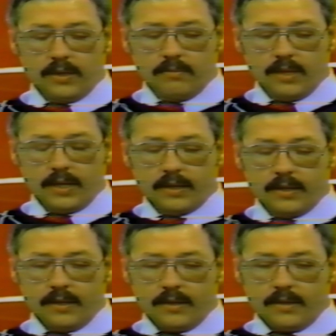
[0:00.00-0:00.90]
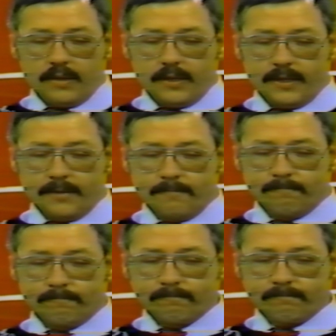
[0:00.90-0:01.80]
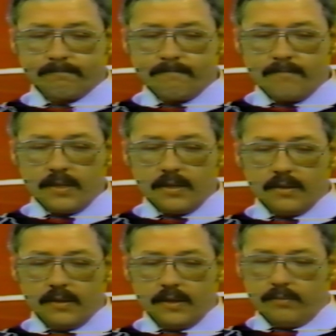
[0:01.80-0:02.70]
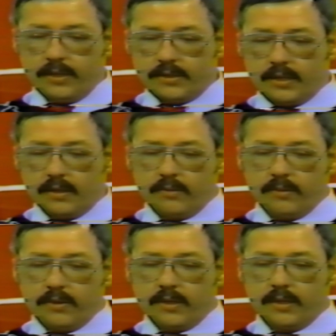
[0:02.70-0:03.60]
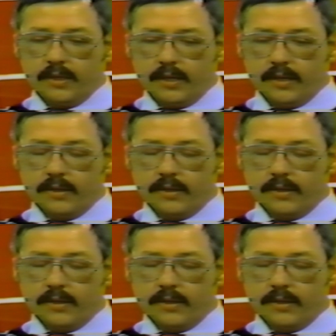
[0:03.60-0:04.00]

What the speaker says: black. And basically with the